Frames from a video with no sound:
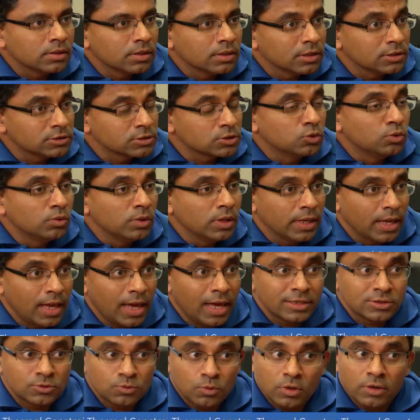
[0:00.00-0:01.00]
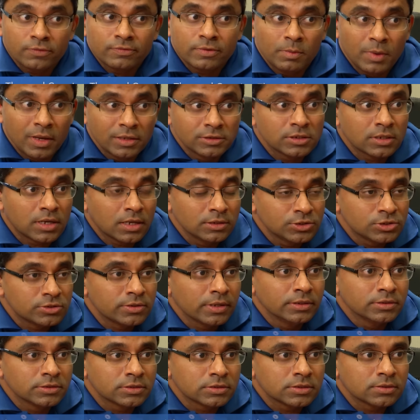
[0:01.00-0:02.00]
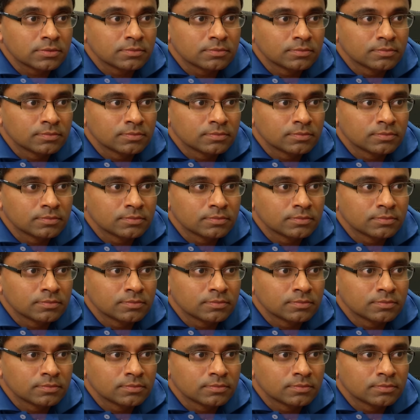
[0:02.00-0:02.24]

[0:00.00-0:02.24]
as cooling as one of the major constraints.